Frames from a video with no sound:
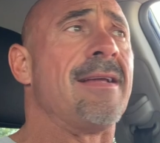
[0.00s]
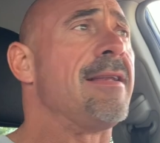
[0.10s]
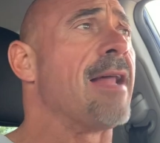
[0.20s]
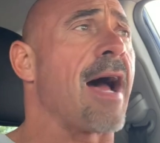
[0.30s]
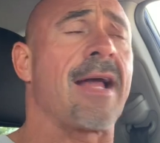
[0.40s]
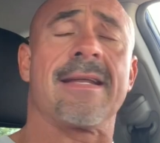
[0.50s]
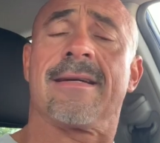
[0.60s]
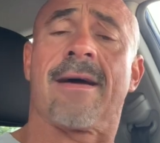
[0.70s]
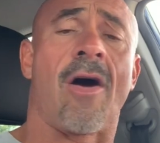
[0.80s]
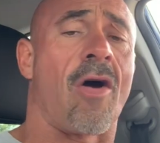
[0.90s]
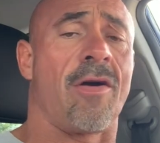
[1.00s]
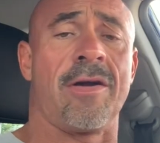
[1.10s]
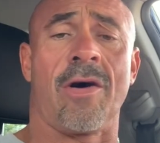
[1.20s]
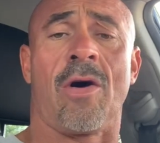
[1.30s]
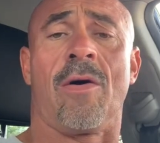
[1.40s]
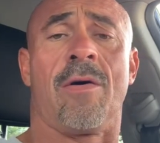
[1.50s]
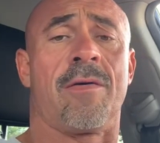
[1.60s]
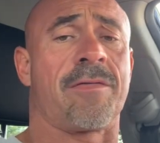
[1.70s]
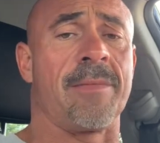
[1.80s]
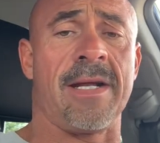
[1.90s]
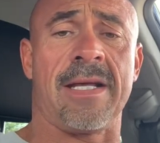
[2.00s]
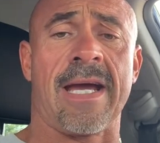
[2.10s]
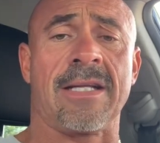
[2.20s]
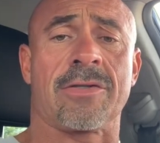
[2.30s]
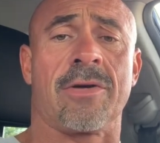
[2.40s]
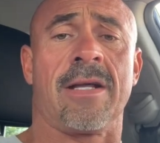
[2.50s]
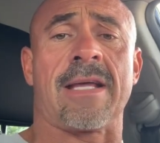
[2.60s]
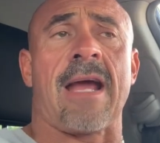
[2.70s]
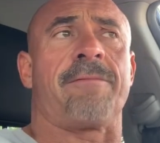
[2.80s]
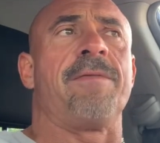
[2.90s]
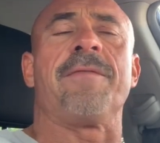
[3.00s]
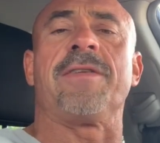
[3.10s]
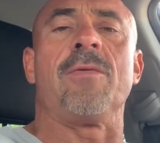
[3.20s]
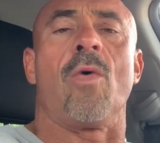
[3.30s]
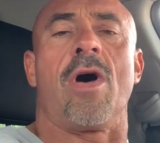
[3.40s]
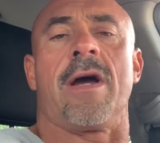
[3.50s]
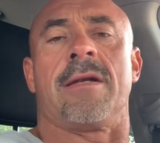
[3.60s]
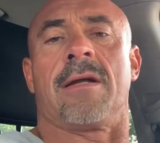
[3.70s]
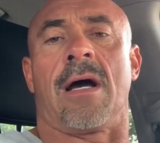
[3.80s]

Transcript: Not hard at all for me to gain strength at 51.